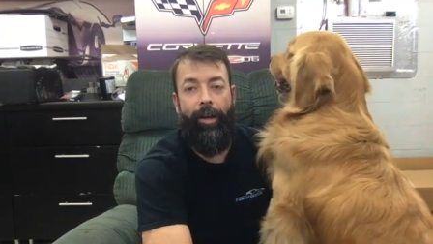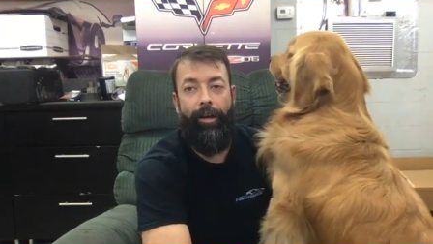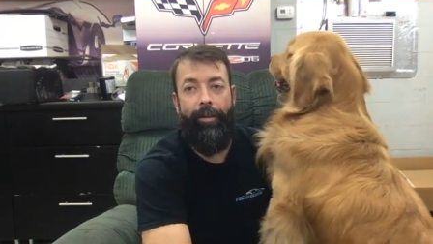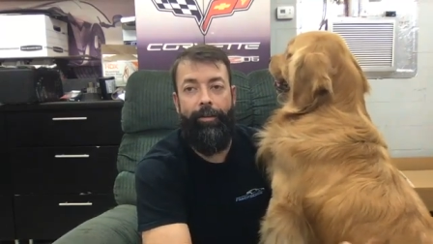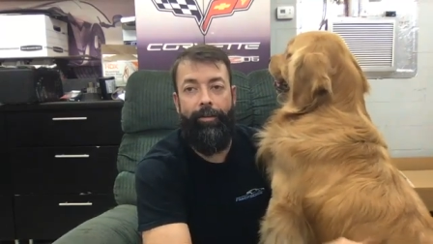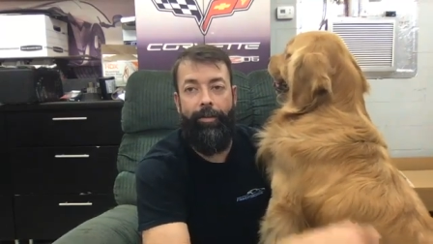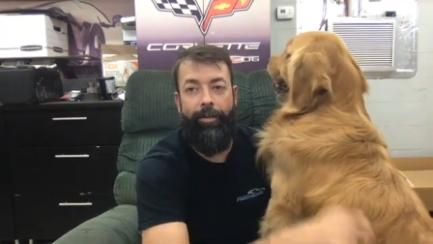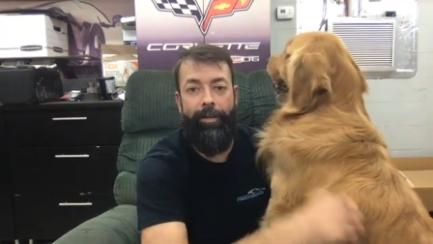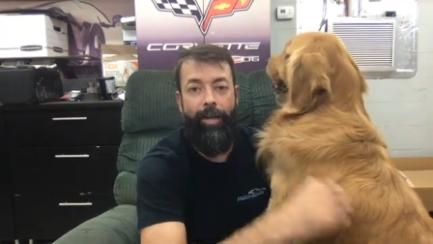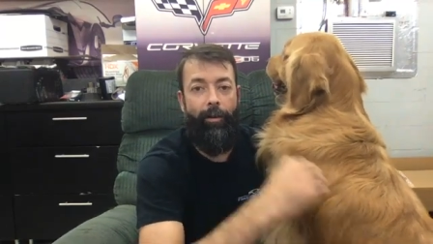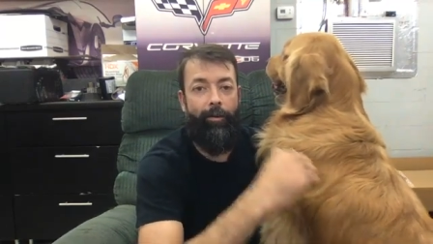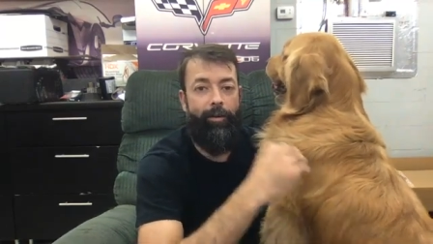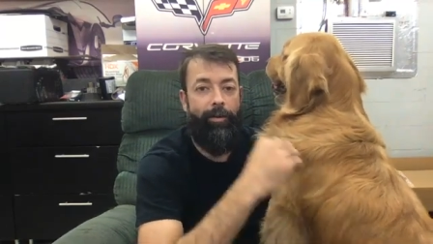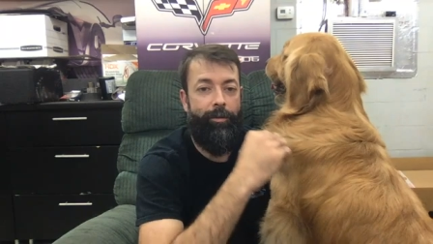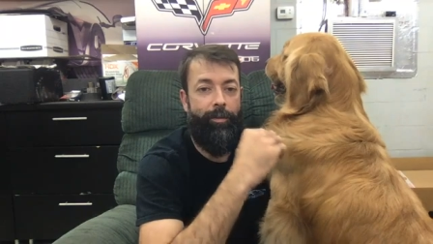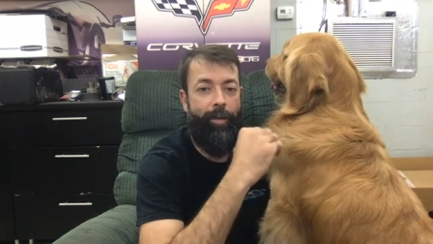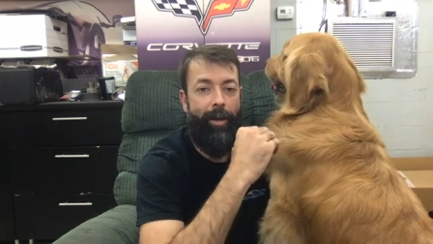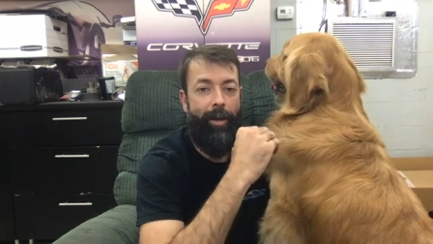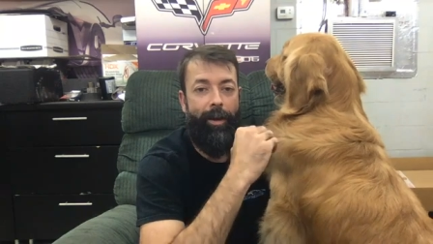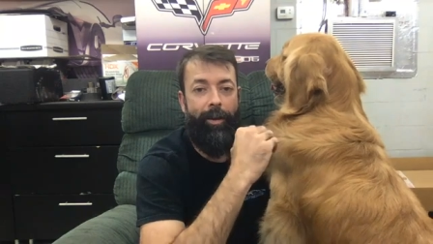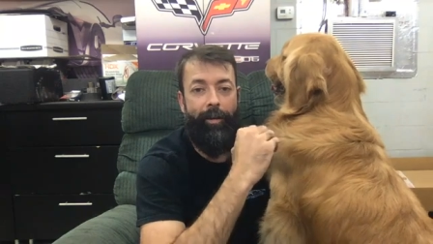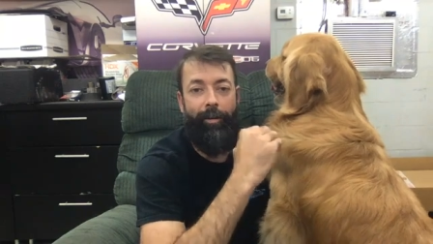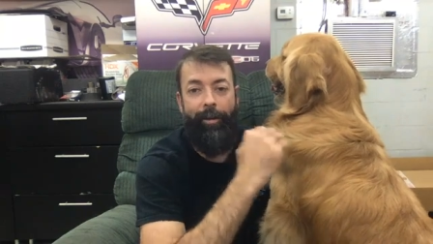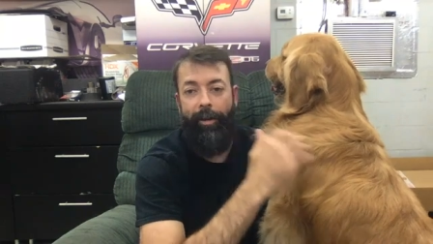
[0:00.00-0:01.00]
Since I was
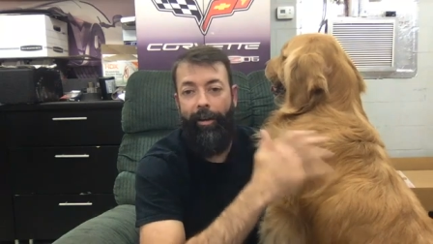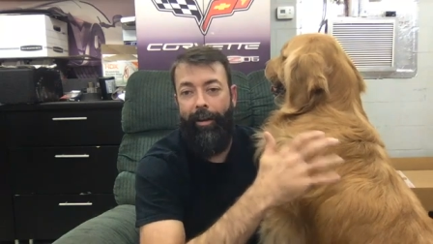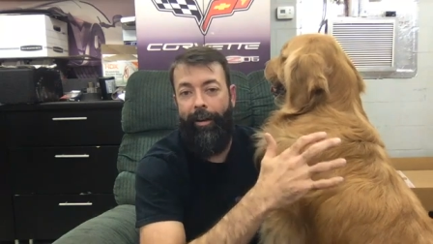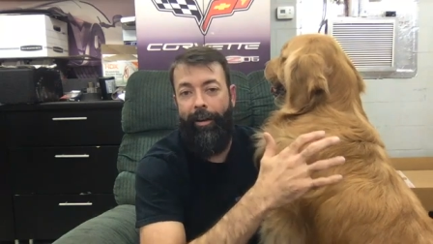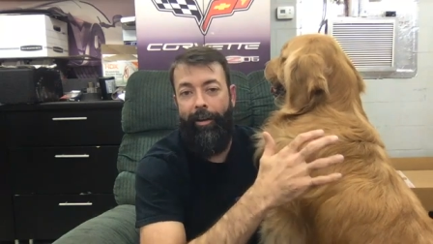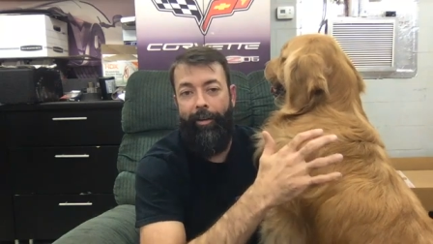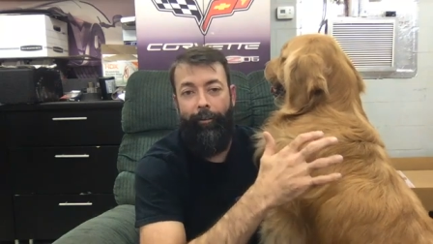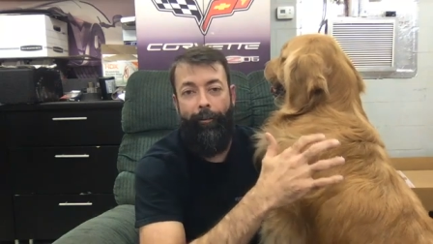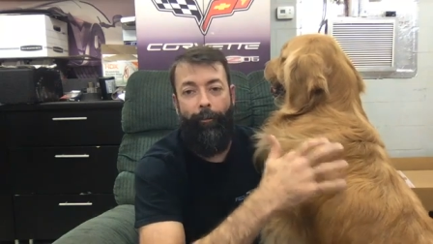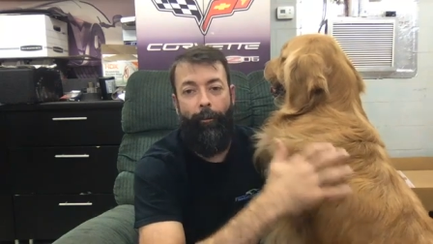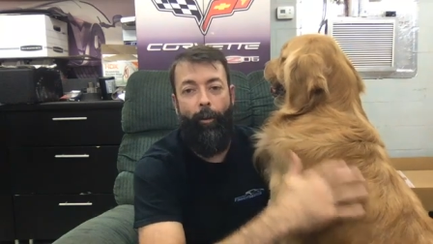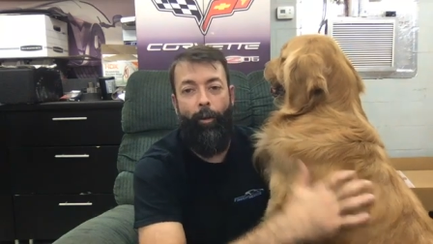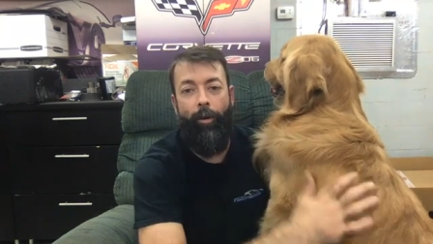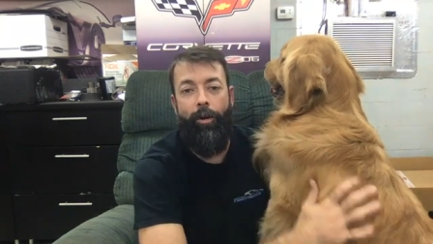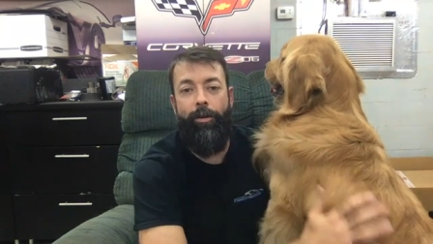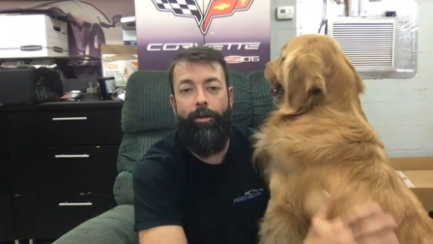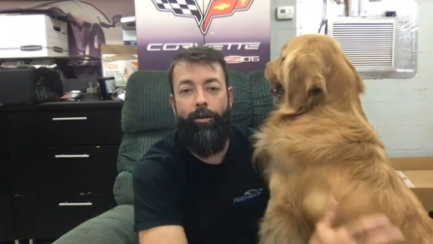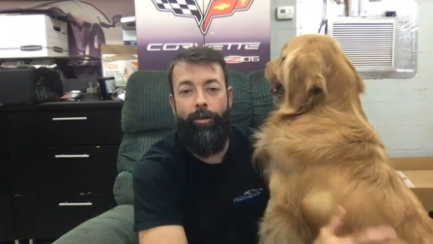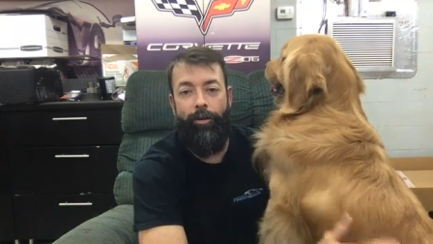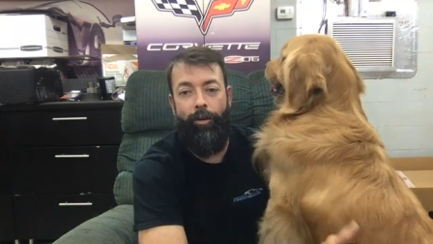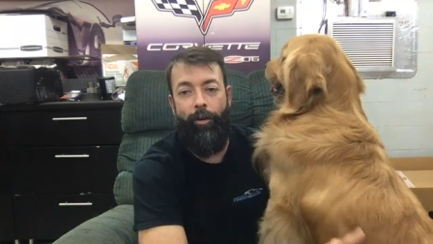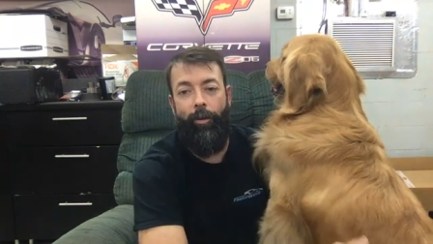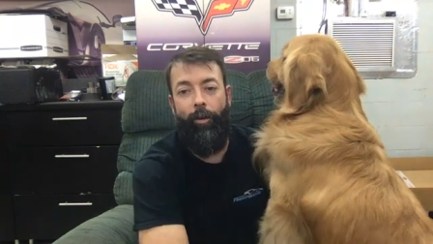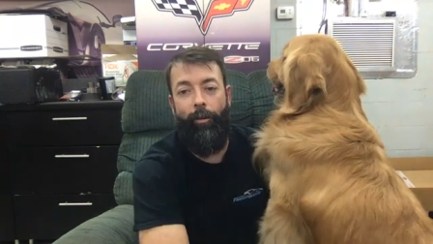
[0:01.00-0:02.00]
about 4
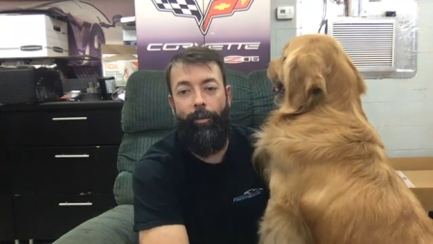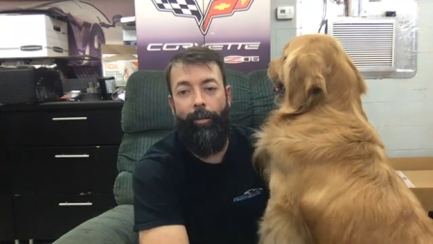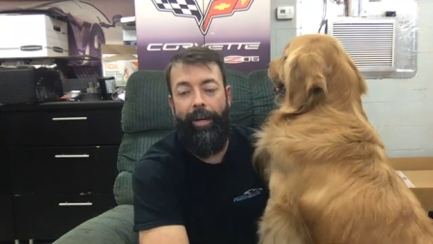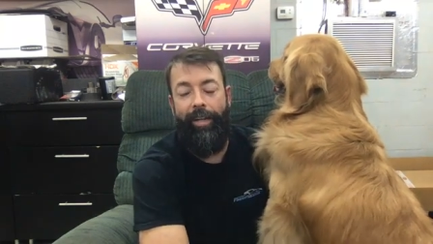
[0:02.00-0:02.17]
years old,